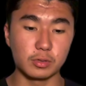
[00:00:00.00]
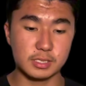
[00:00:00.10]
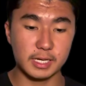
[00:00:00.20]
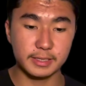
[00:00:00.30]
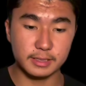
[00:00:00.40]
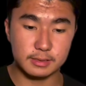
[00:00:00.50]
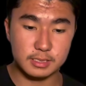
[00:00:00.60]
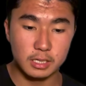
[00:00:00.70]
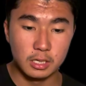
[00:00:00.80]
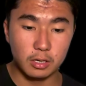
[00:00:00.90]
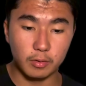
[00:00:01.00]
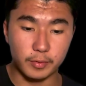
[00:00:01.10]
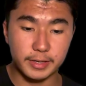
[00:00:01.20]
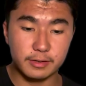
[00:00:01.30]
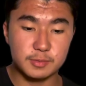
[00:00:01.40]
seconds over
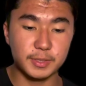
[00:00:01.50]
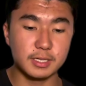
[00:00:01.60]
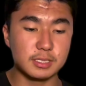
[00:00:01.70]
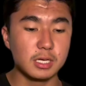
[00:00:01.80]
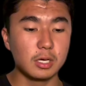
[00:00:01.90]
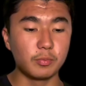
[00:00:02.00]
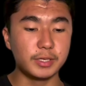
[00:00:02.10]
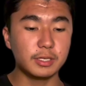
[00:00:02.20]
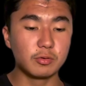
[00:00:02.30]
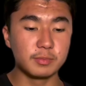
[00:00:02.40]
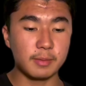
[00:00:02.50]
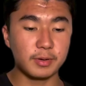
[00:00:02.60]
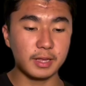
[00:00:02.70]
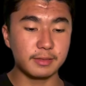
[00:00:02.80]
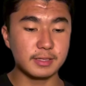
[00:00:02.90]
here is because we need to remember
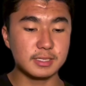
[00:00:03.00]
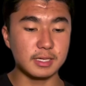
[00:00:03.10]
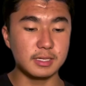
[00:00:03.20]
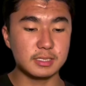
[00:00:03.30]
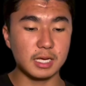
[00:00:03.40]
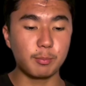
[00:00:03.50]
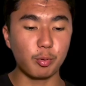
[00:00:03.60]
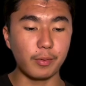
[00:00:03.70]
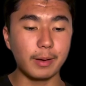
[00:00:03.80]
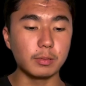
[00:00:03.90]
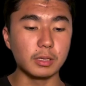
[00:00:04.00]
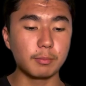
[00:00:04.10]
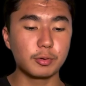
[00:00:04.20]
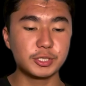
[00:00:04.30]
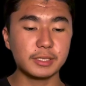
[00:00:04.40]
that this is a parabola.
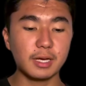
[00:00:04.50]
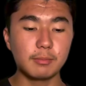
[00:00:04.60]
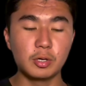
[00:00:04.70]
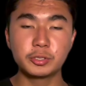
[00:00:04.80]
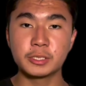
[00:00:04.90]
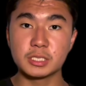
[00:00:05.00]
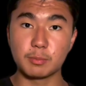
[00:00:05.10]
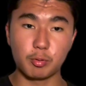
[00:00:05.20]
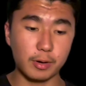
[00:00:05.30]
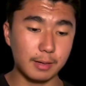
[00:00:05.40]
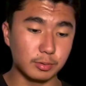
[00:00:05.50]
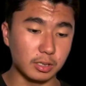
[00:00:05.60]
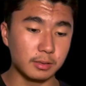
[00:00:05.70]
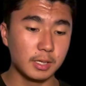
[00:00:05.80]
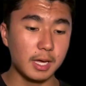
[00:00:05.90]
Projectile motion is a parabola,
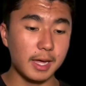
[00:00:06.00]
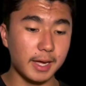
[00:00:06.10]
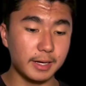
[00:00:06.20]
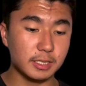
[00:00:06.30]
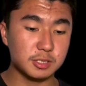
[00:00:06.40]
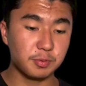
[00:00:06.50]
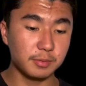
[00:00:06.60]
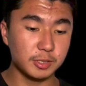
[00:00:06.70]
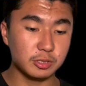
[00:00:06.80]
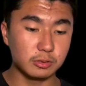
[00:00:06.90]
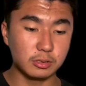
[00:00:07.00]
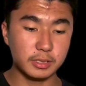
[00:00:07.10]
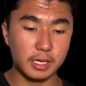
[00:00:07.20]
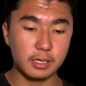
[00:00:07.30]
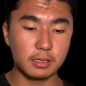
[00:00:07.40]
and it's pretty much
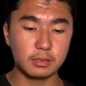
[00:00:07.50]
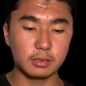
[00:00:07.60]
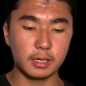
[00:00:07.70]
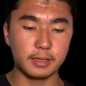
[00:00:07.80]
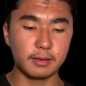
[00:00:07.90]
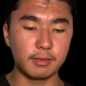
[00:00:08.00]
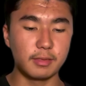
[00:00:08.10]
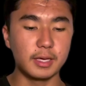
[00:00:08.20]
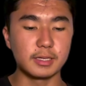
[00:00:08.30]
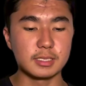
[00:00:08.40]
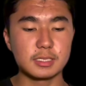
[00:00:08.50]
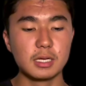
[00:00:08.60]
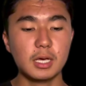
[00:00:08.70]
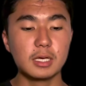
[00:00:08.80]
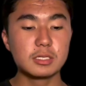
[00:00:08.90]
looking like this.
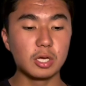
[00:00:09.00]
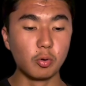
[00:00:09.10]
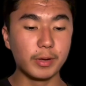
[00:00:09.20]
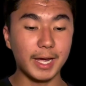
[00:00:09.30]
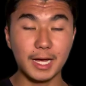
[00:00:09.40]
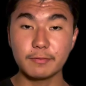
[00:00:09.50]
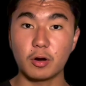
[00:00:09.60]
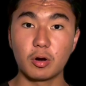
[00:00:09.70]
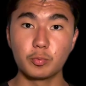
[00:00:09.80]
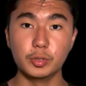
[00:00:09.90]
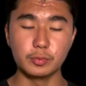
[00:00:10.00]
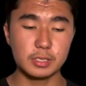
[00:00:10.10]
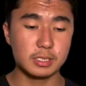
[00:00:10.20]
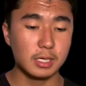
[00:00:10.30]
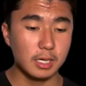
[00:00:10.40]
So we have our roots,
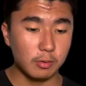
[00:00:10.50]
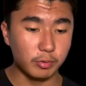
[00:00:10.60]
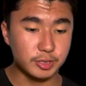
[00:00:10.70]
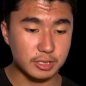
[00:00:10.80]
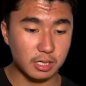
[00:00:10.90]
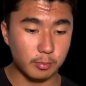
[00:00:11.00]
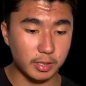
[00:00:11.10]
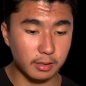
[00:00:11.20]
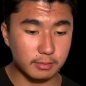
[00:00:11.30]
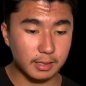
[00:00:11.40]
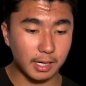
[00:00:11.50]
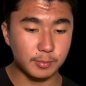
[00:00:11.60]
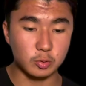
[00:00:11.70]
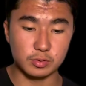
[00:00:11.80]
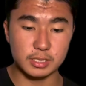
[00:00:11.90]
which is going to be time
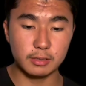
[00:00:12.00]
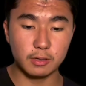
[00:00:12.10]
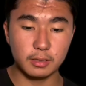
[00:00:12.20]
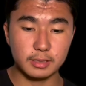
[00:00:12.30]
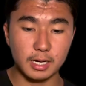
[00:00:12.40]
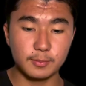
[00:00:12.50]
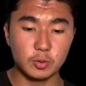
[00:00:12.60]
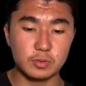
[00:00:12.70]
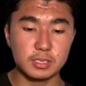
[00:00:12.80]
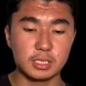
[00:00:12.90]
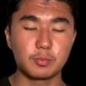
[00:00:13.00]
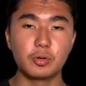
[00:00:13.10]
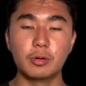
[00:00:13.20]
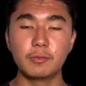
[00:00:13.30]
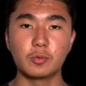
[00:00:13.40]
equals 0, time equals
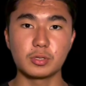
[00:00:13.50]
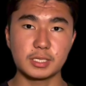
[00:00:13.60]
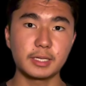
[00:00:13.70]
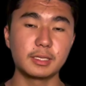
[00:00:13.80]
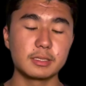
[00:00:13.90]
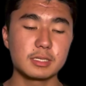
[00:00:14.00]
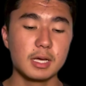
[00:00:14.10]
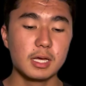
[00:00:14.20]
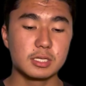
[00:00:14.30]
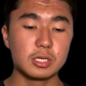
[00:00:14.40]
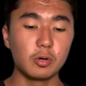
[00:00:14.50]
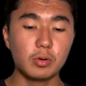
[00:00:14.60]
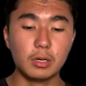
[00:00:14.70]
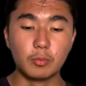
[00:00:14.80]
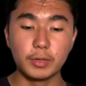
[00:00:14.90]
6.04 seconds. So
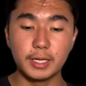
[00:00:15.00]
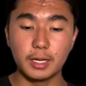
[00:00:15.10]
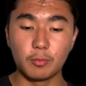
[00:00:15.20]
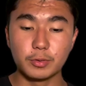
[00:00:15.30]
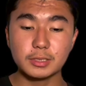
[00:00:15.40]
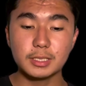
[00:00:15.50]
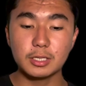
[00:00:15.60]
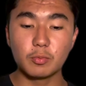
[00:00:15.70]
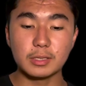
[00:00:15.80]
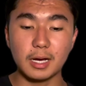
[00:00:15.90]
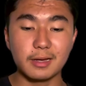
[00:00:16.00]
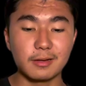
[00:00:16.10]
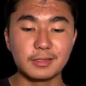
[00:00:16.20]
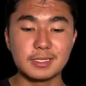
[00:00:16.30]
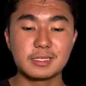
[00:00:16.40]
we really need to rely on
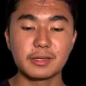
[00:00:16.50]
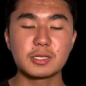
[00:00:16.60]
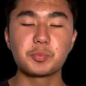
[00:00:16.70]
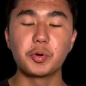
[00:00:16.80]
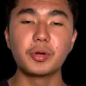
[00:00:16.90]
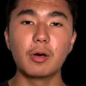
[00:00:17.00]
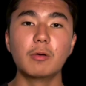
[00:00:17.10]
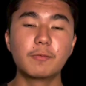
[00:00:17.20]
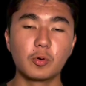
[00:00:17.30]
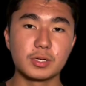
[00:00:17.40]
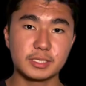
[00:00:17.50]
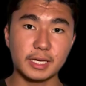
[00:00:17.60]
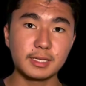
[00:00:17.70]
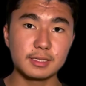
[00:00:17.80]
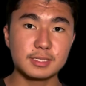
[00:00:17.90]
this 6.04
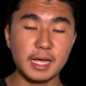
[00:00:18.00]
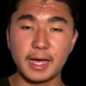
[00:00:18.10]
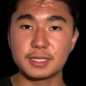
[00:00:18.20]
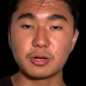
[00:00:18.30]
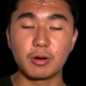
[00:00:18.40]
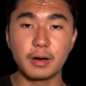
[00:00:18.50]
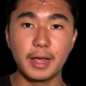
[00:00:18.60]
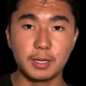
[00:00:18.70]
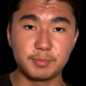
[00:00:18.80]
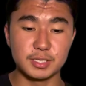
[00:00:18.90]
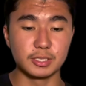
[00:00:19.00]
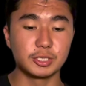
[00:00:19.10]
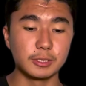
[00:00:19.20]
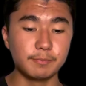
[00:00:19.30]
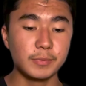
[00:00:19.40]
seconds as our end position,